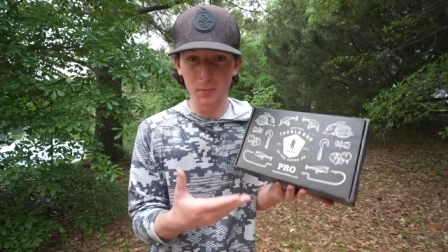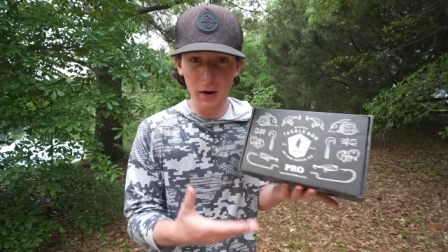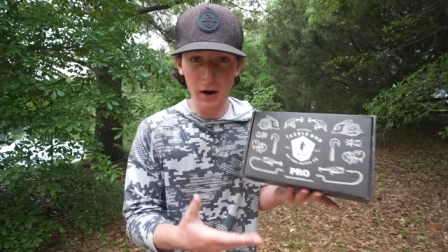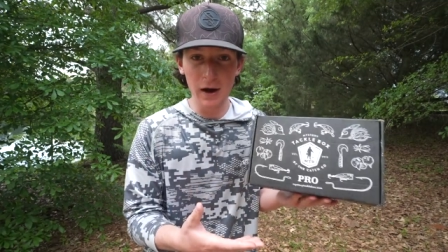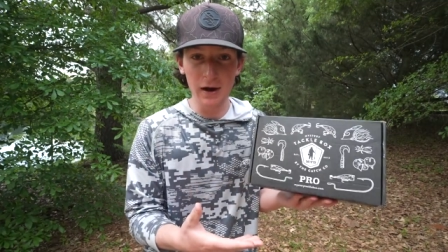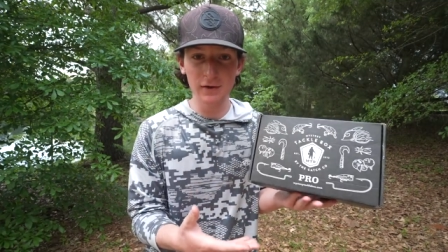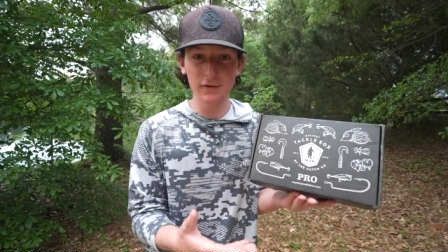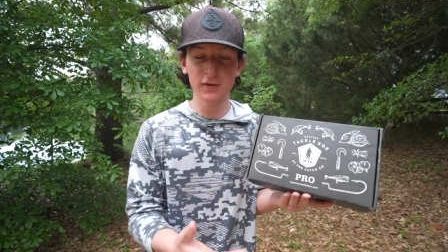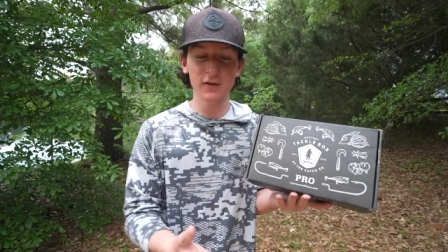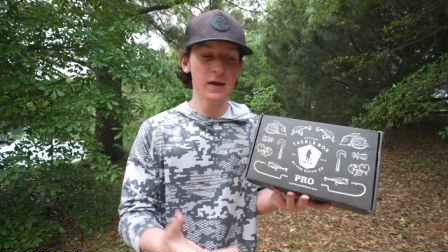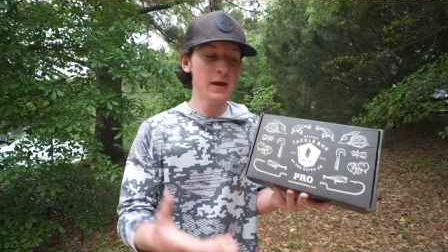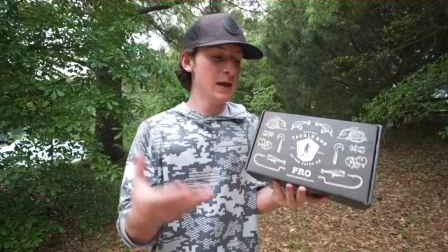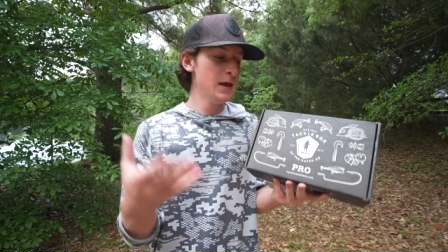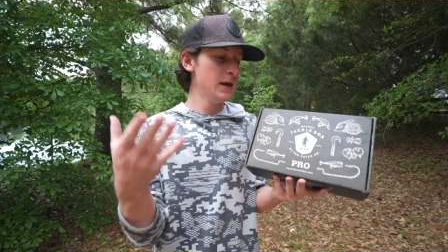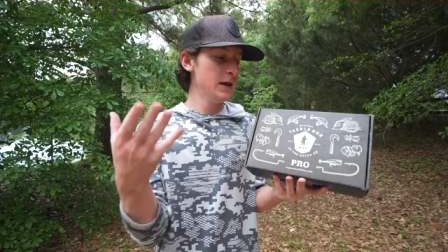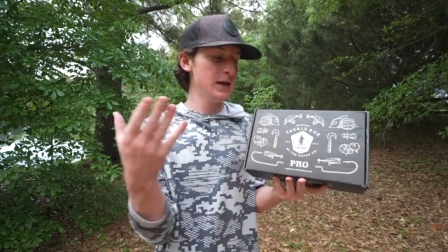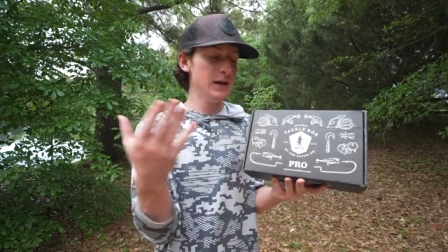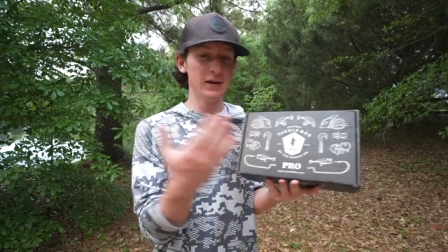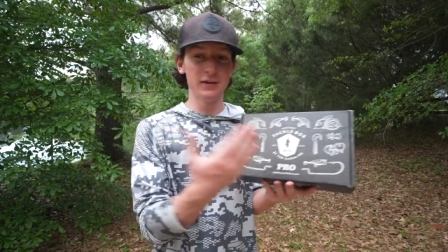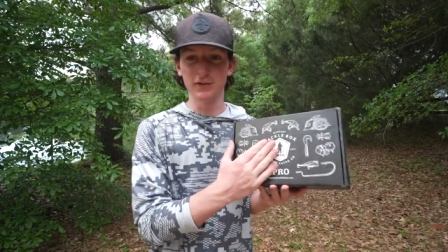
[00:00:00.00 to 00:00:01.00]
box,
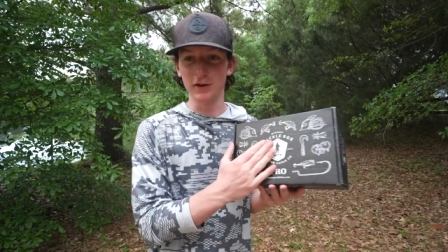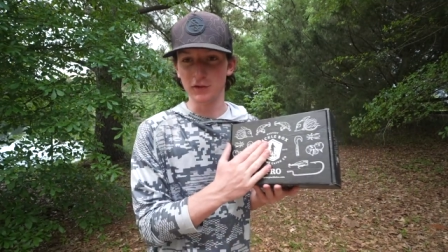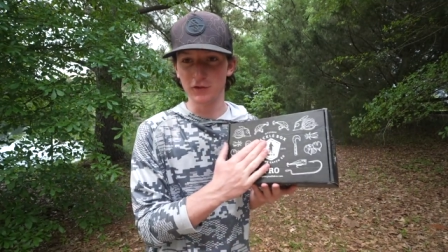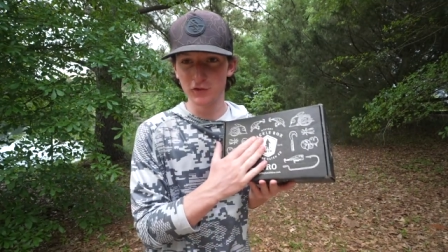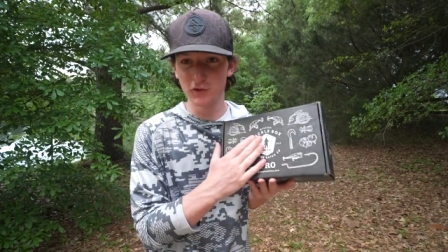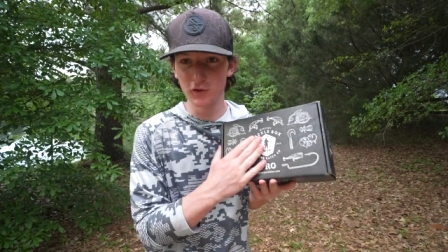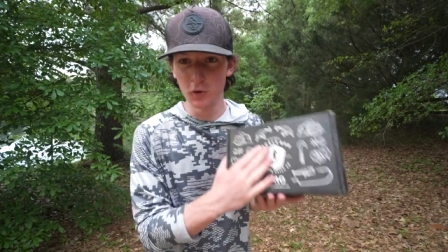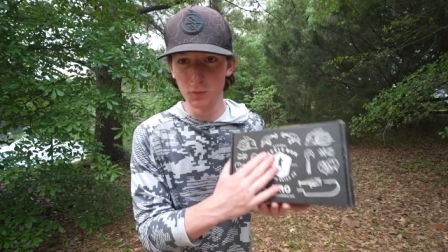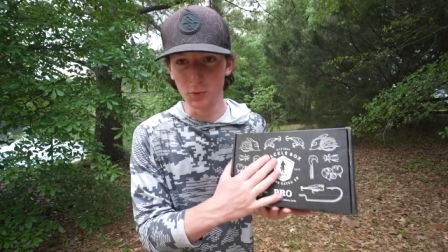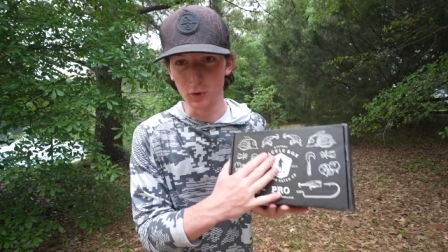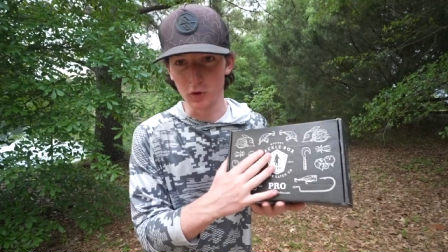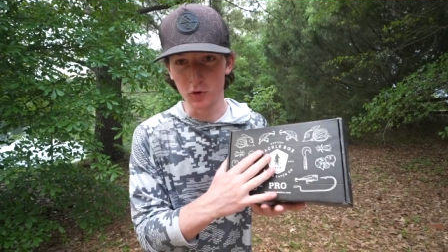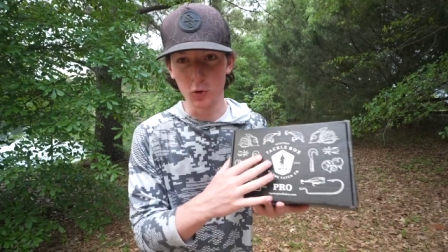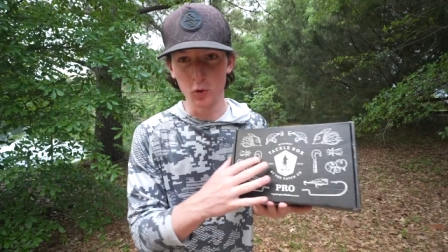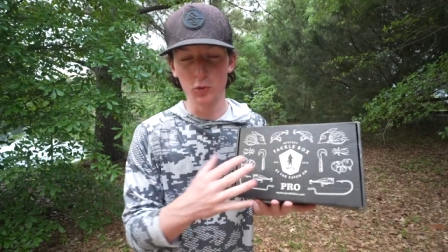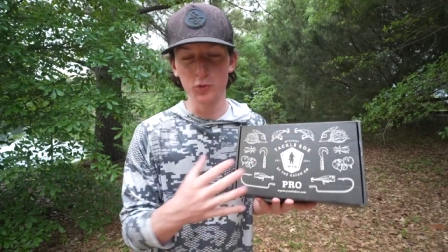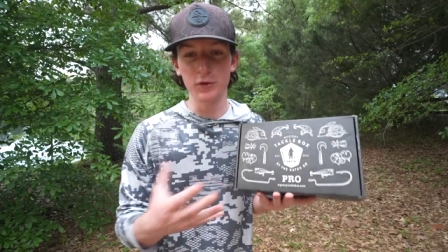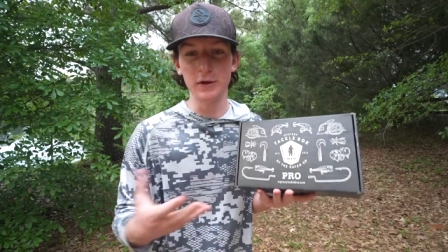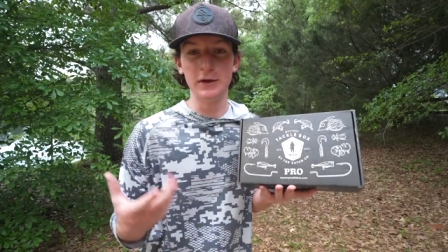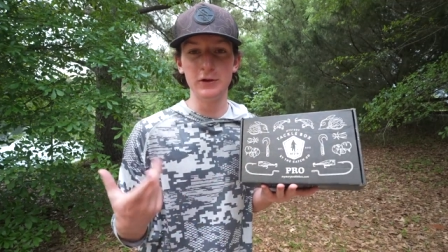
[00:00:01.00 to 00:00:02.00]
it is a super
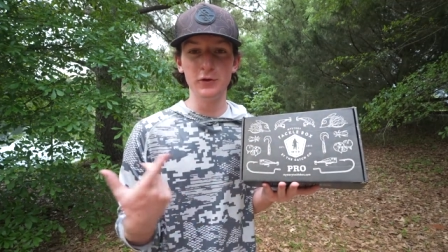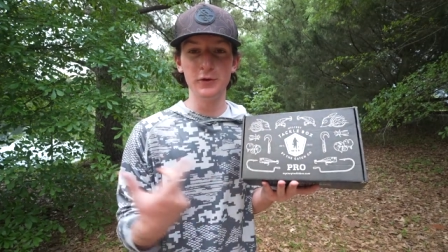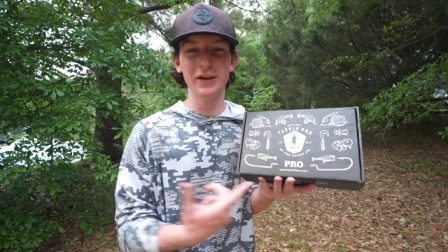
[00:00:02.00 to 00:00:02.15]
cool thing.